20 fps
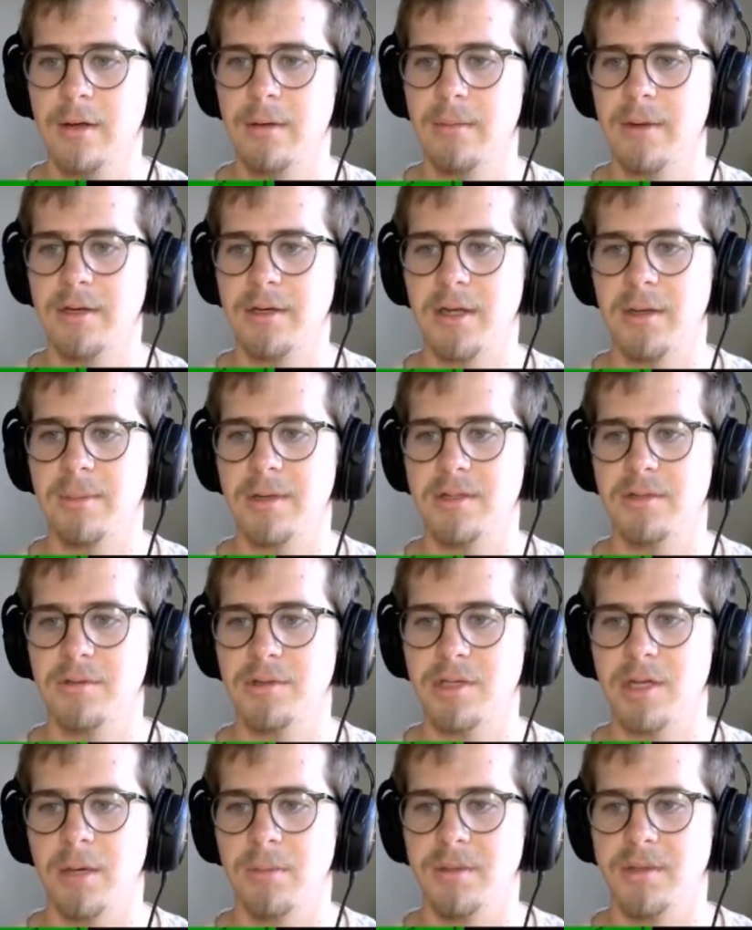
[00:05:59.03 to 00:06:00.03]
i to get my sushi
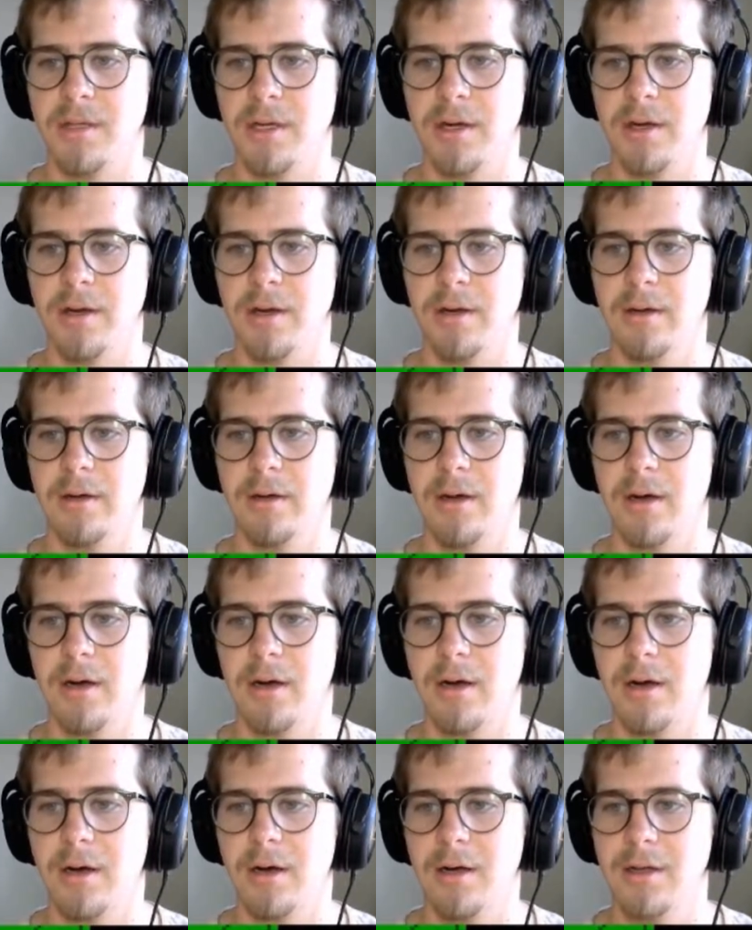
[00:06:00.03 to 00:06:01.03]
compass on.
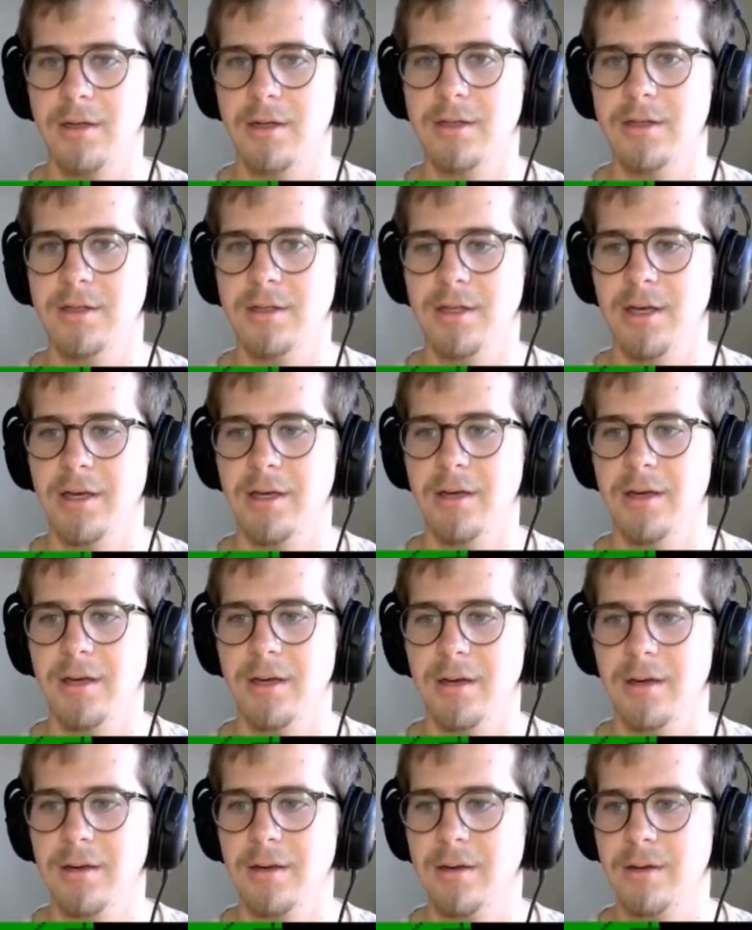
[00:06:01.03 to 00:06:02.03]
Oh,
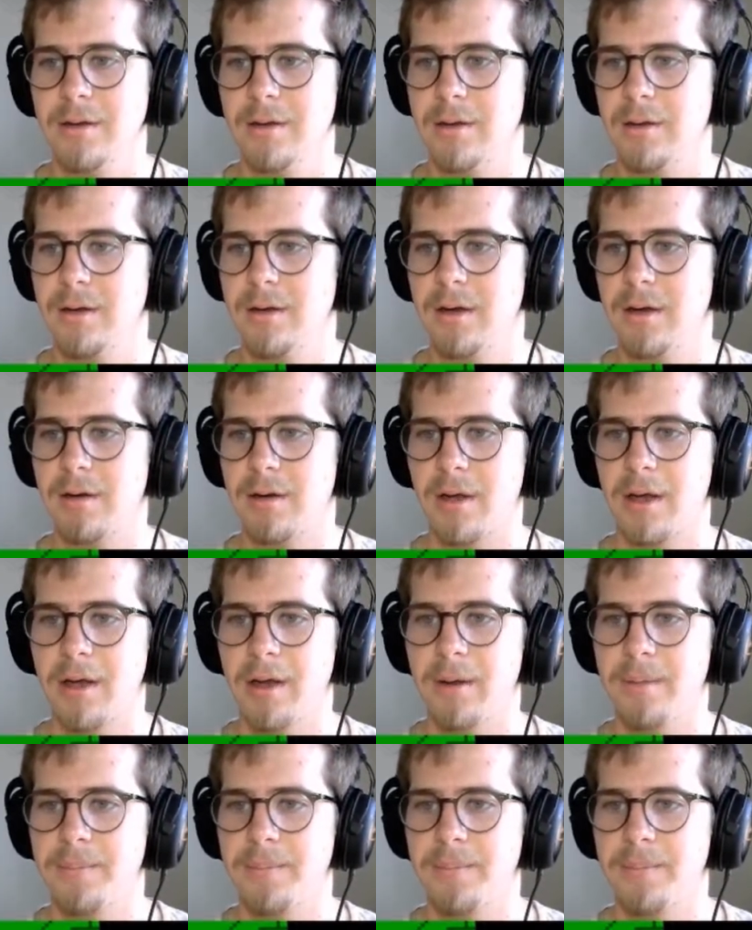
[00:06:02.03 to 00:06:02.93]
yeah. Okay.